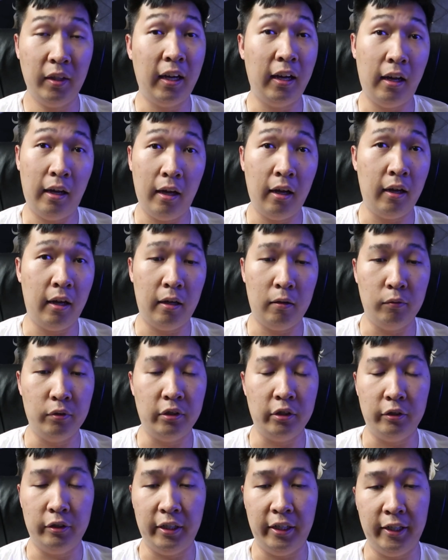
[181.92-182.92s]
I would
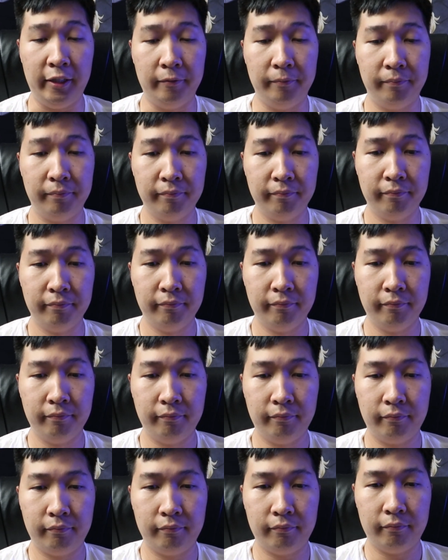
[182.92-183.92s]
do that.
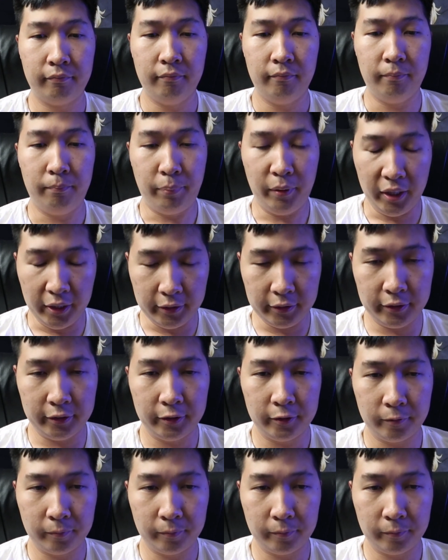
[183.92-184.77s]
But